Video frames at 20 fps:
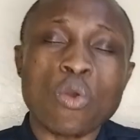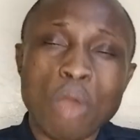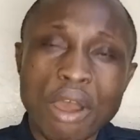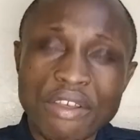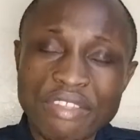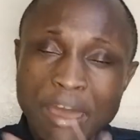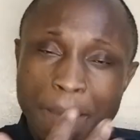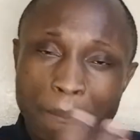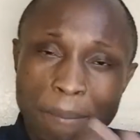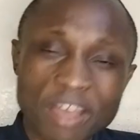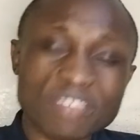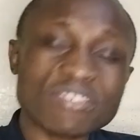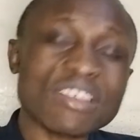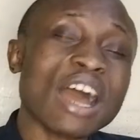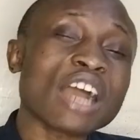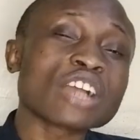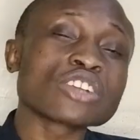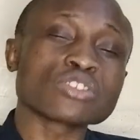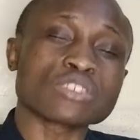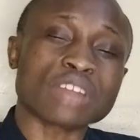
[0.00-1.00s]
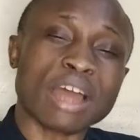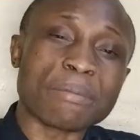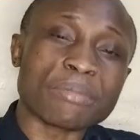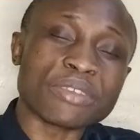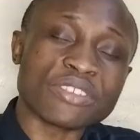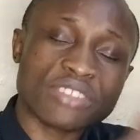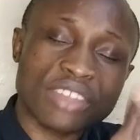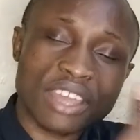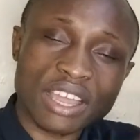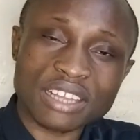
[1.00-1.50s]
Was their past action a
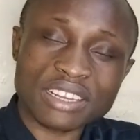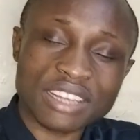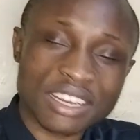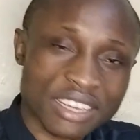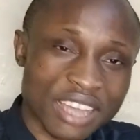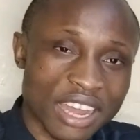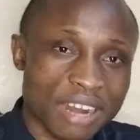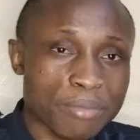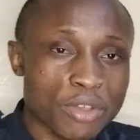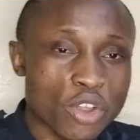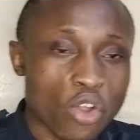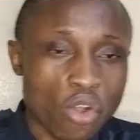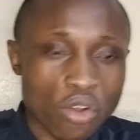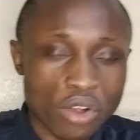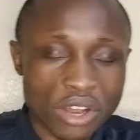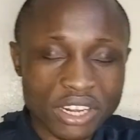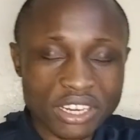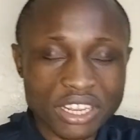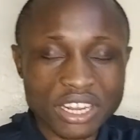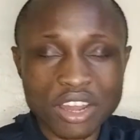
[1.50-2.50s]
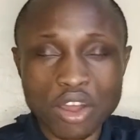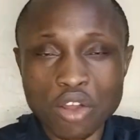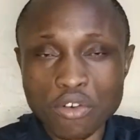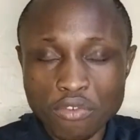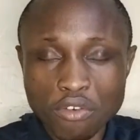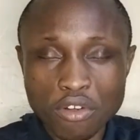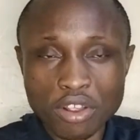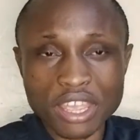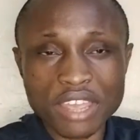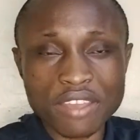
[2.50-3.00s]
mistake that can be corrected or
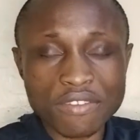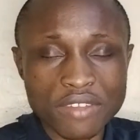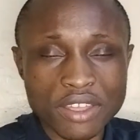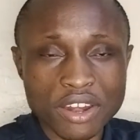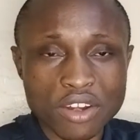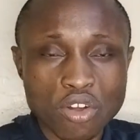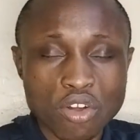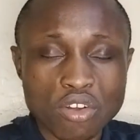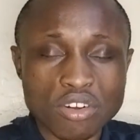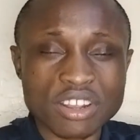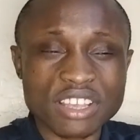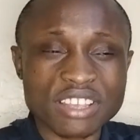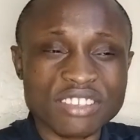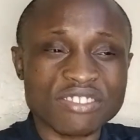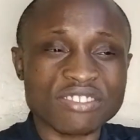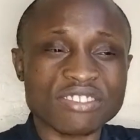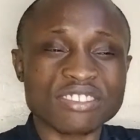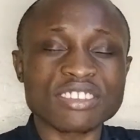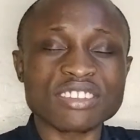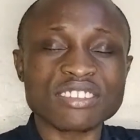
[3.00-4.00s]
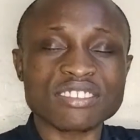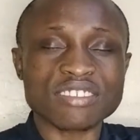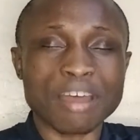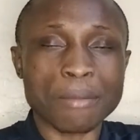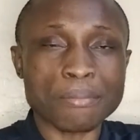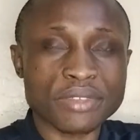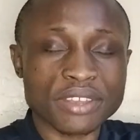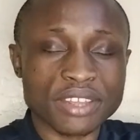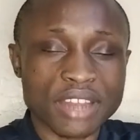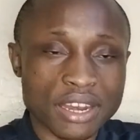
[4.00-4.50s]
forgiven, or is this
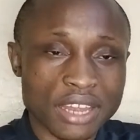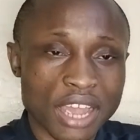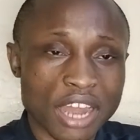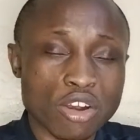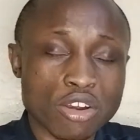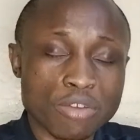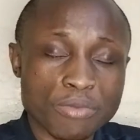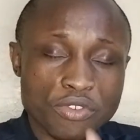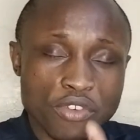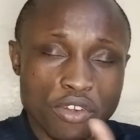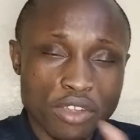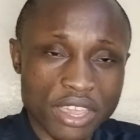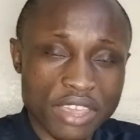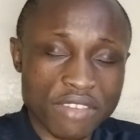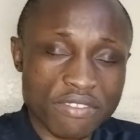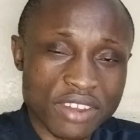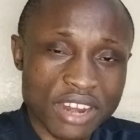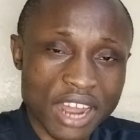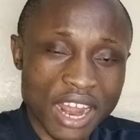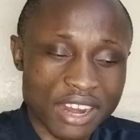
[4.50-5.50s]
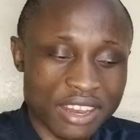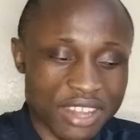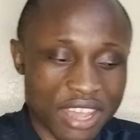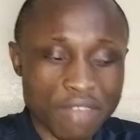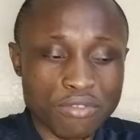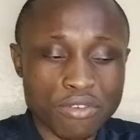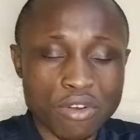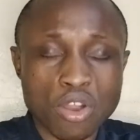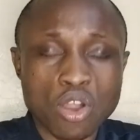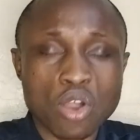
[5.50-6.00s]
something that cannot be forgiven and
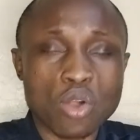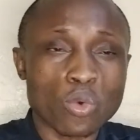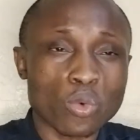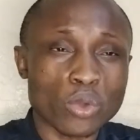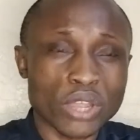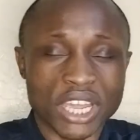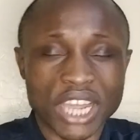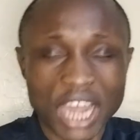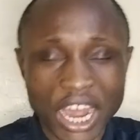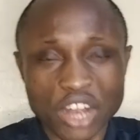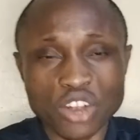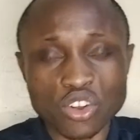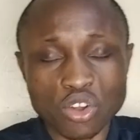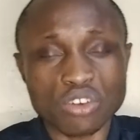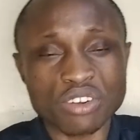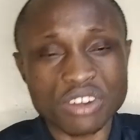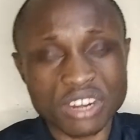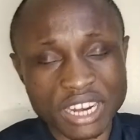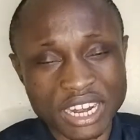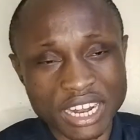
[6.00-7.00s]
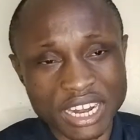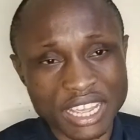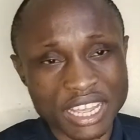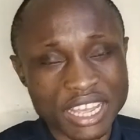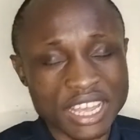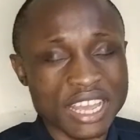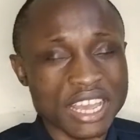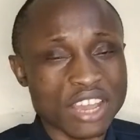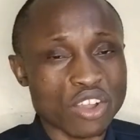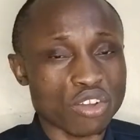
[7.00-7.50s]
therefore we cannot really
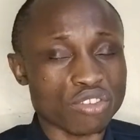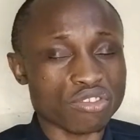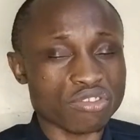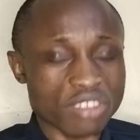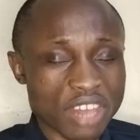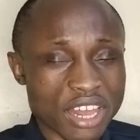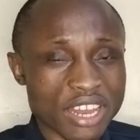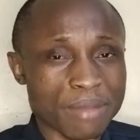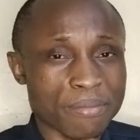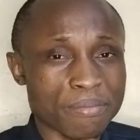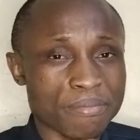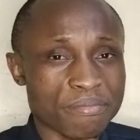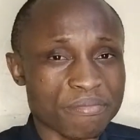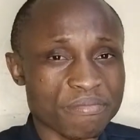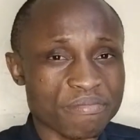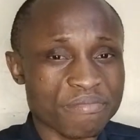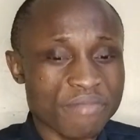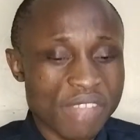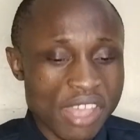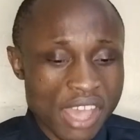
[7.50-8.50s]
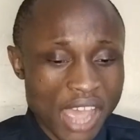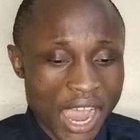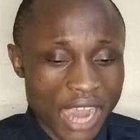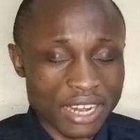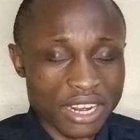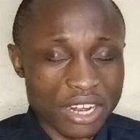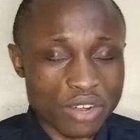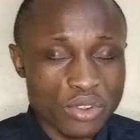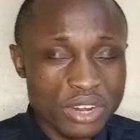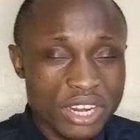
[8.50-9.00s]
consider them? I
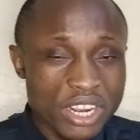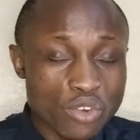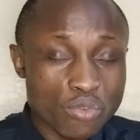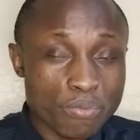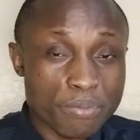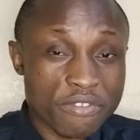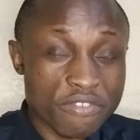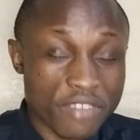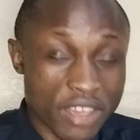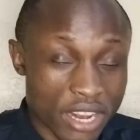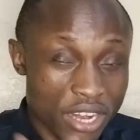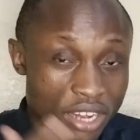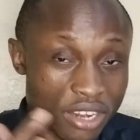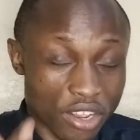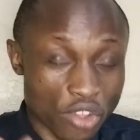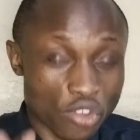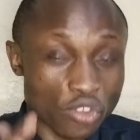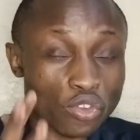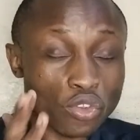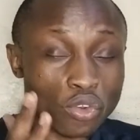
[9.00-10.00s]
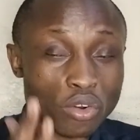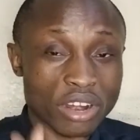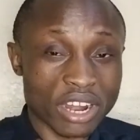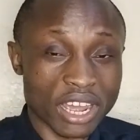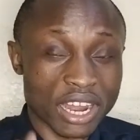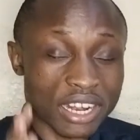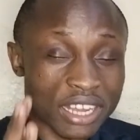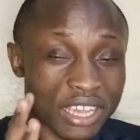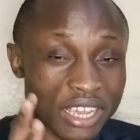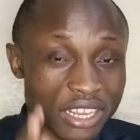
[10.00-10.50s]
need we need to be very intentional
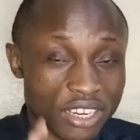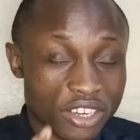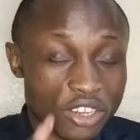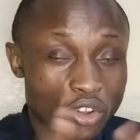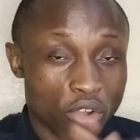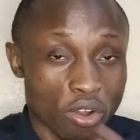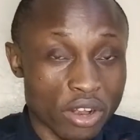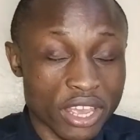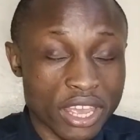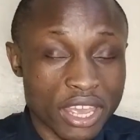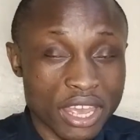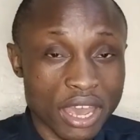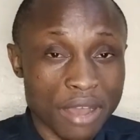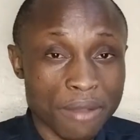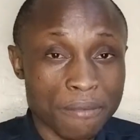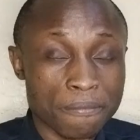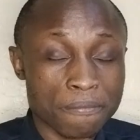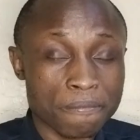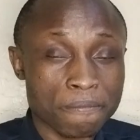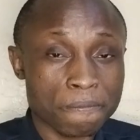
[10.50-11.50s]
and critical here.